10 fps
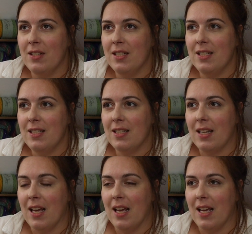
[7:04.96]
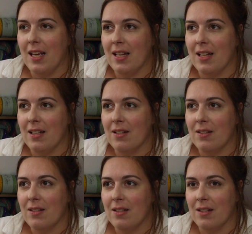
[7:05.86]
it and
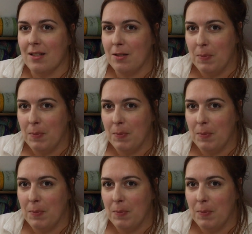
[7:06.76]
it's